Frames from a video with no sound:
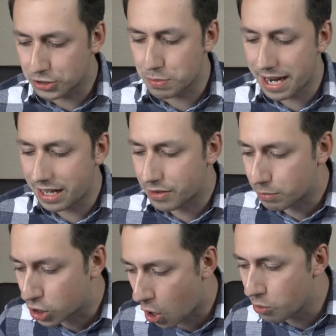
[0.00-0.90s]
many of
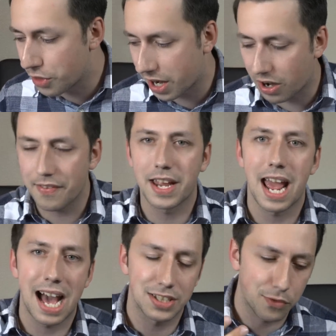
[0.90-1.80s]
them go there and then
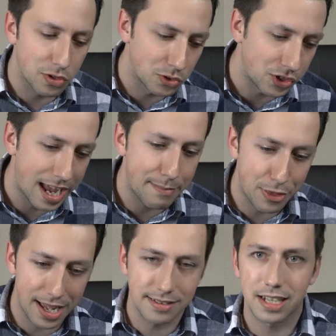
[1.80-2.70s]
ask for those same
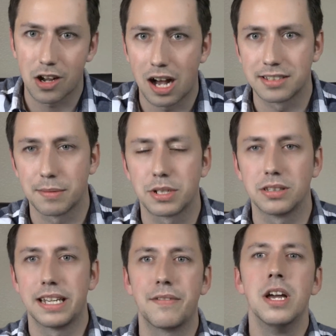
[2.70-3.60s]
things that cause them to
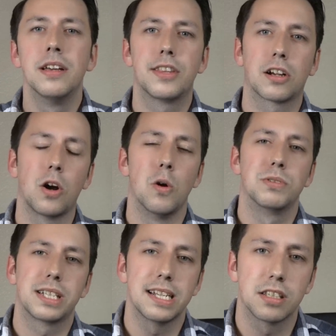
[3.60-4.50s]
leave their home
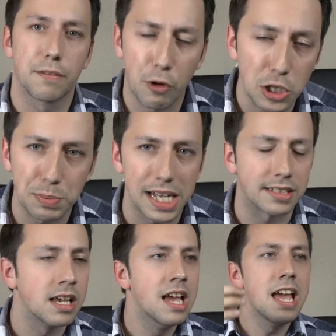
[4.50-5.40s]
states in the first place.